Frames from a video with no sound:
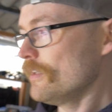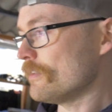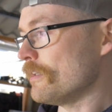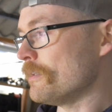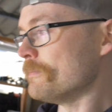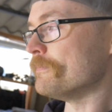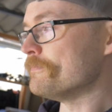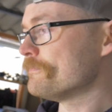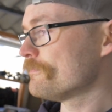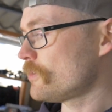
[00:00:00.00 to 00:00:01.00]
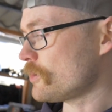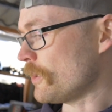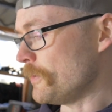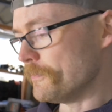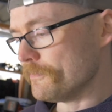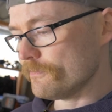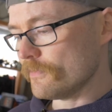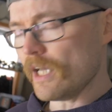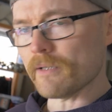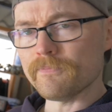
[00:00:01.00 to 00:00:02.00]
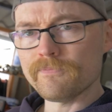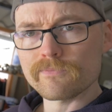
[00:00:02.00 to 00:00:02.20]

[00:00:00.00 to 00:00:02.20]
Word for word: Um, so yeah,